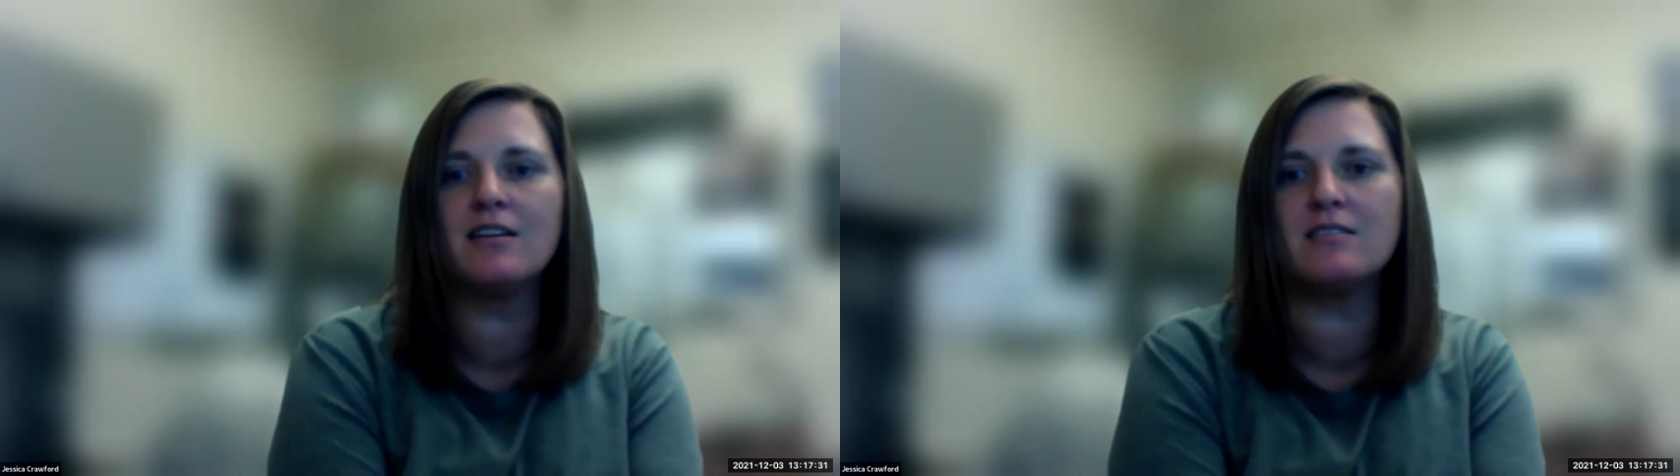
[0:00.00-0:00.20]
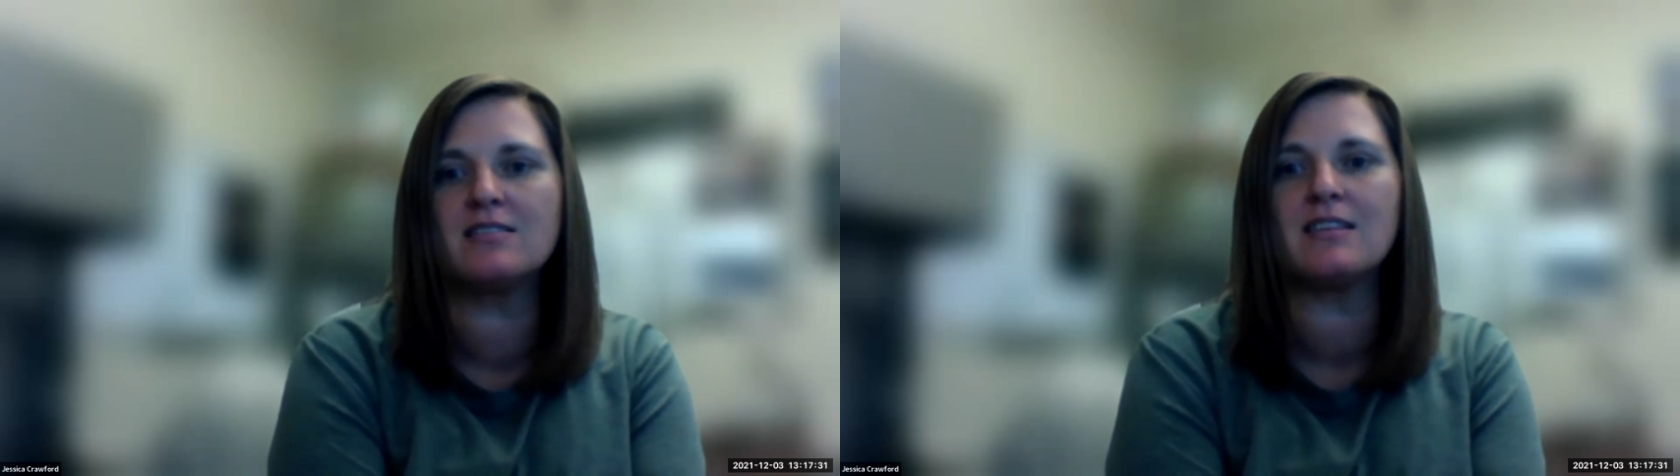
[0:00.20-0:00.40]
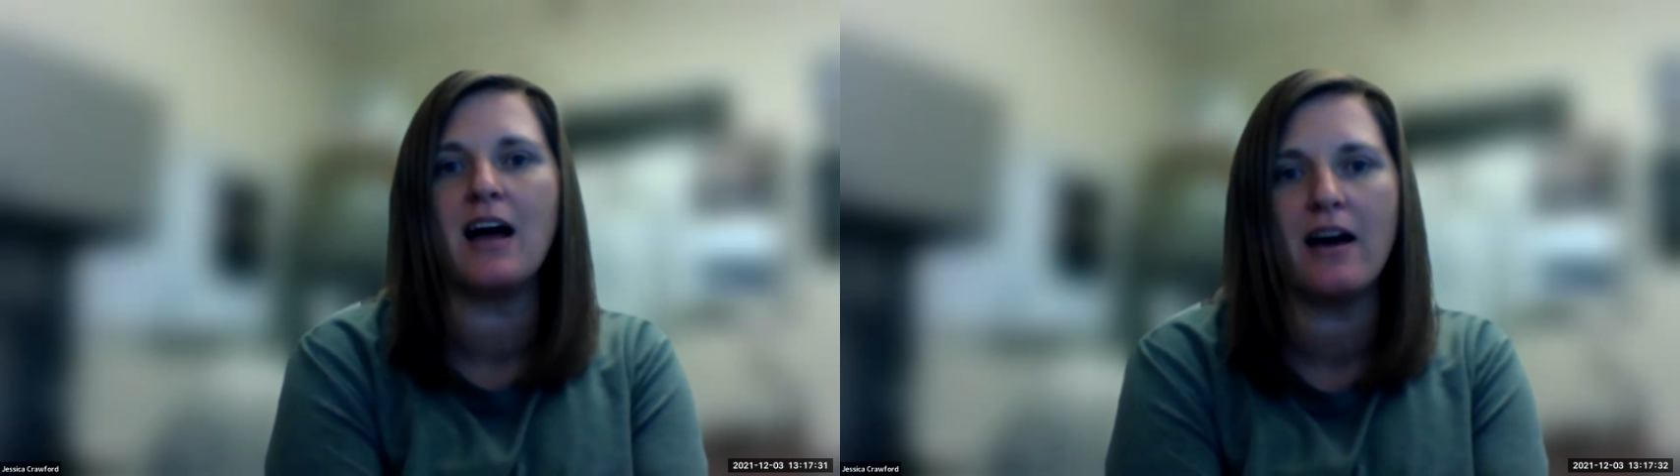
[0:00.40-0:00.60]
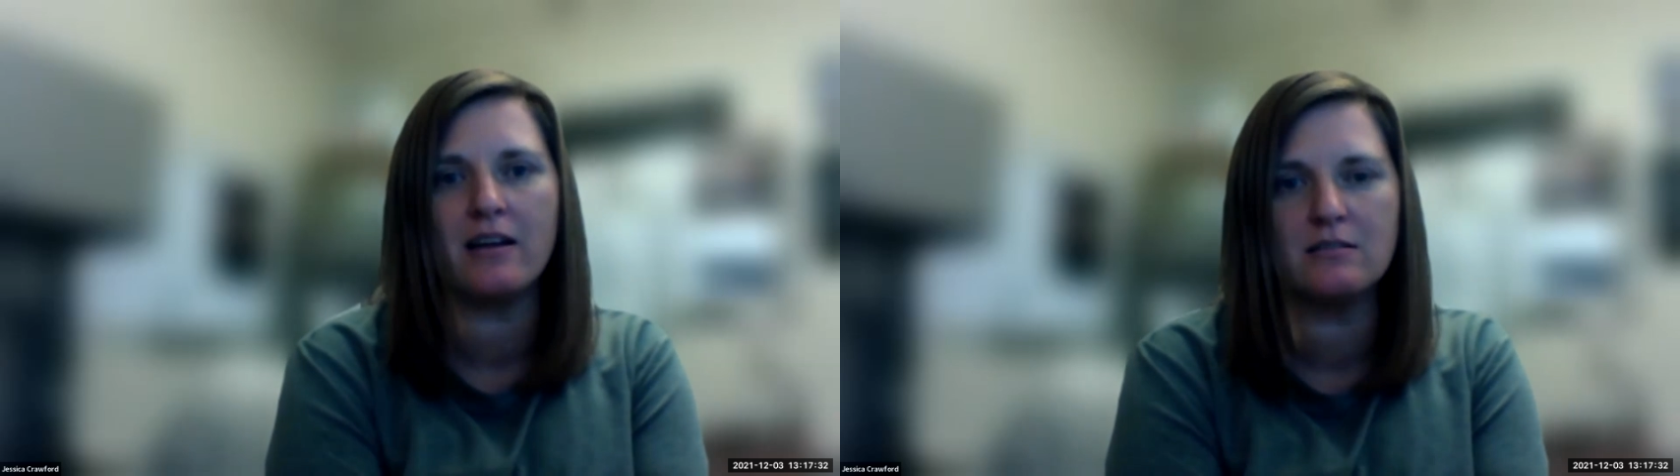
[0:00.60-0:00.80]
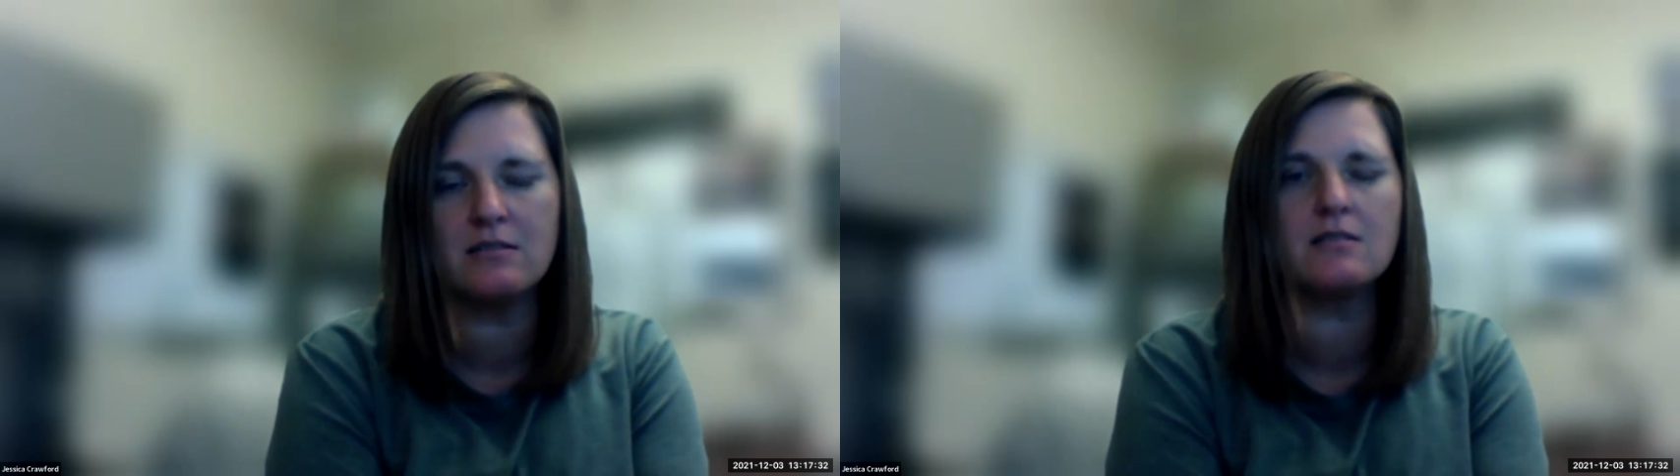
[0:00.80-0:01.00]

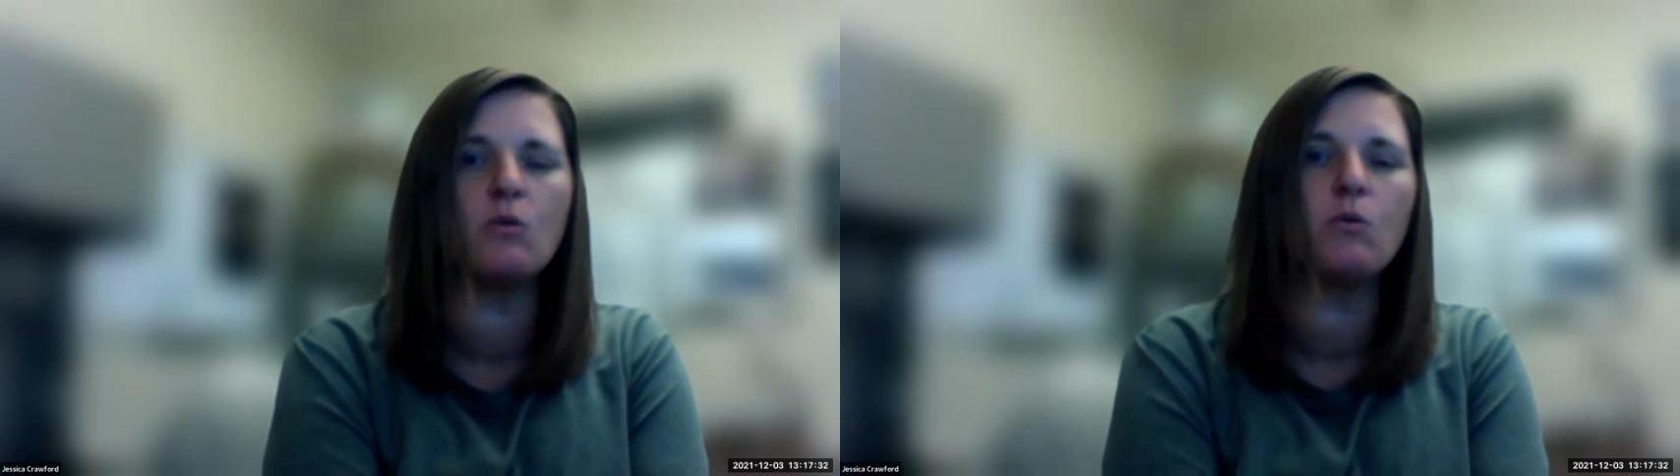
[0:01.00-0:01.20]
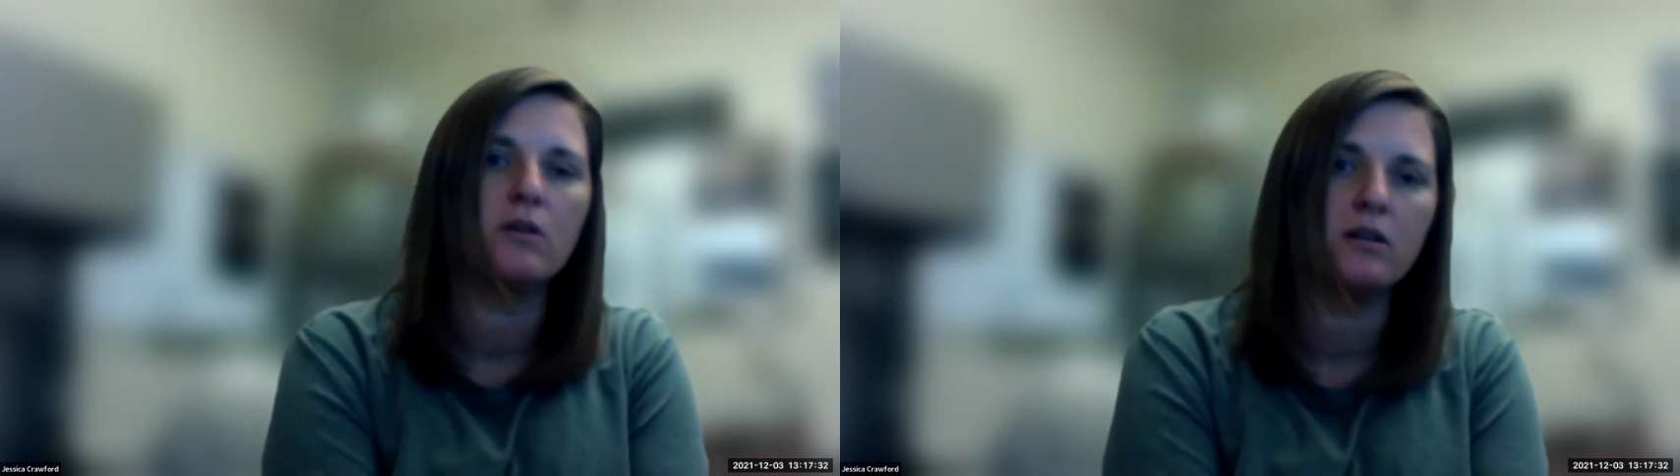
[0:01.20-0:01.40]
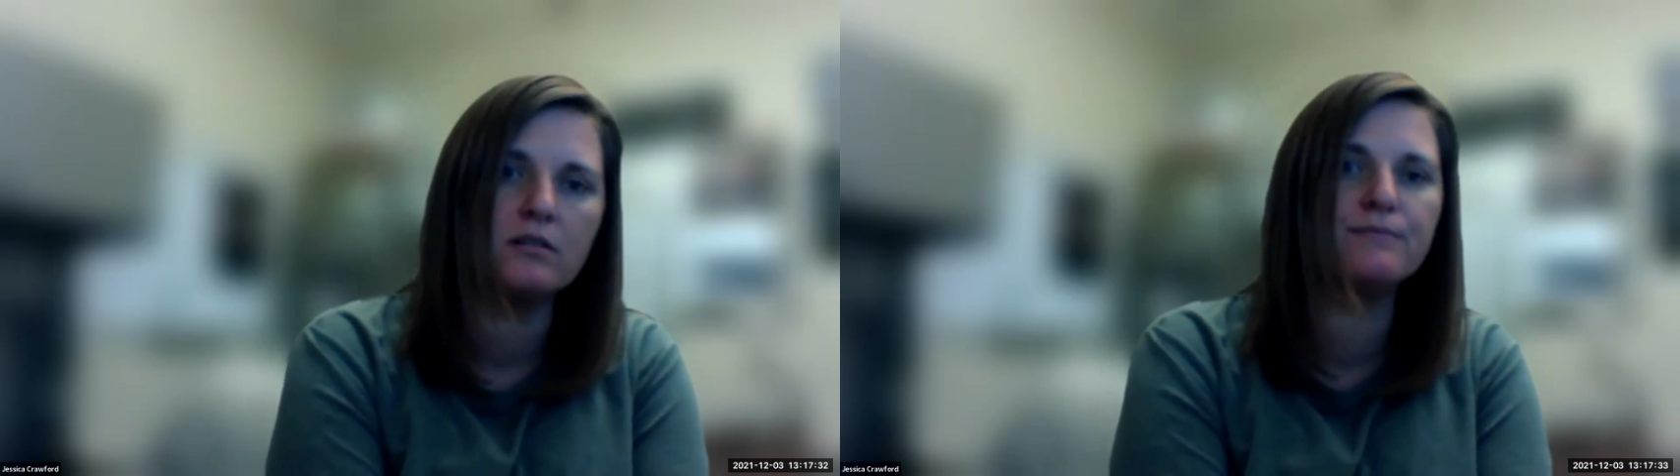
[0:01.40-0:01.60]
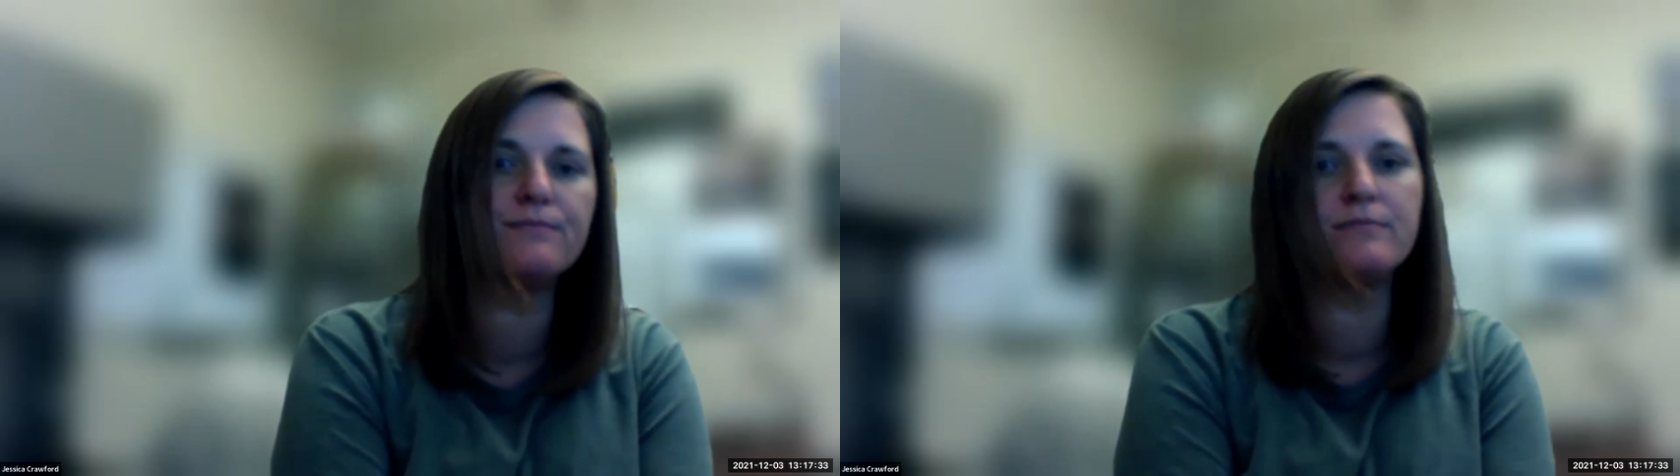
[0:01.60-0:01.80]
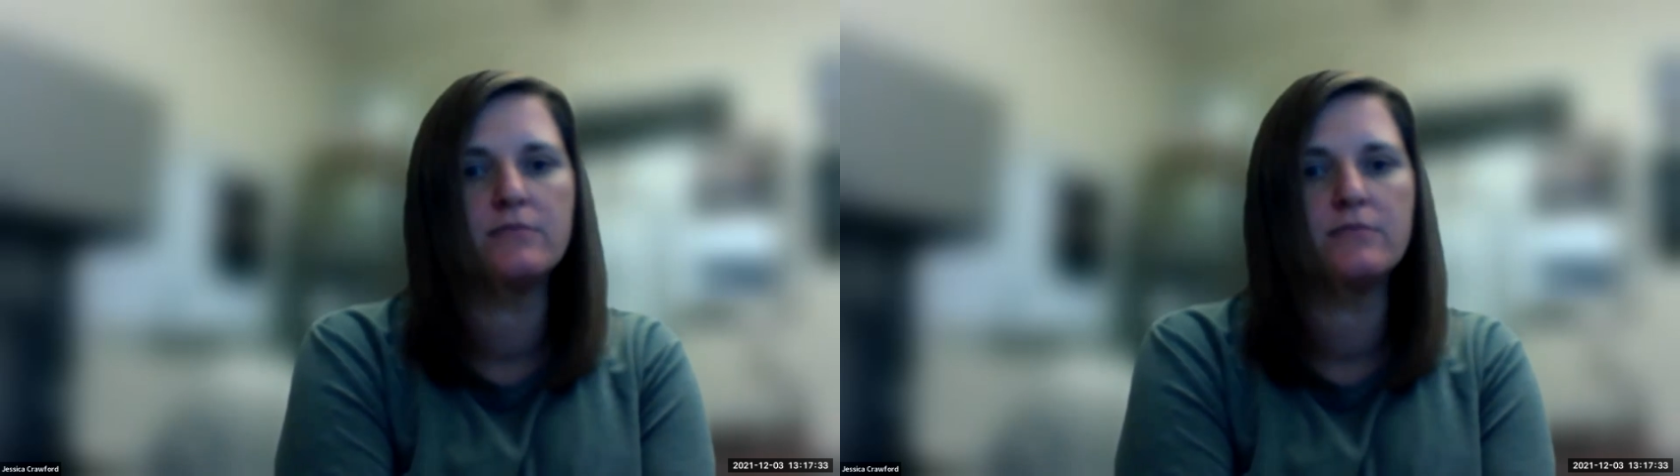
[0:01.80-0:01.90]
slides or.